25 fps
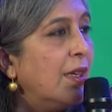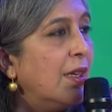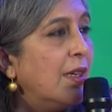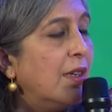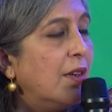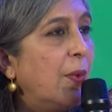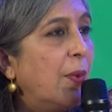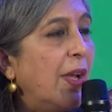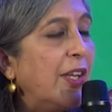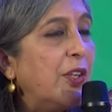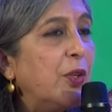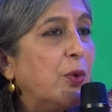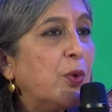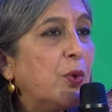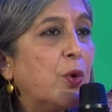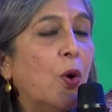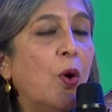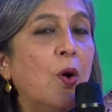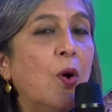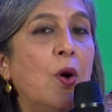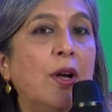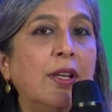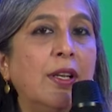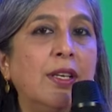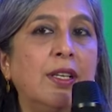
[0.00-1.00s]
when you go
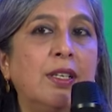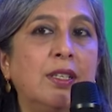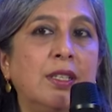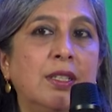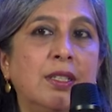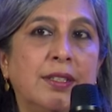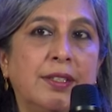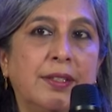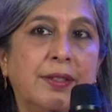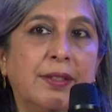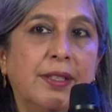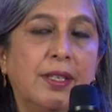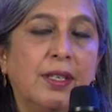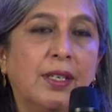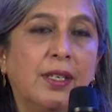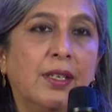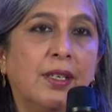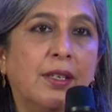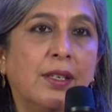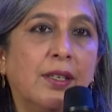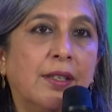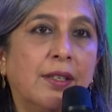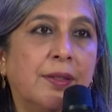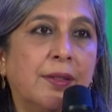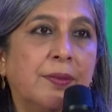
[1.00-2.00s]
on
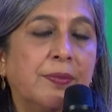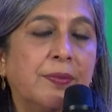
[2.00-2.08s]
a, uh,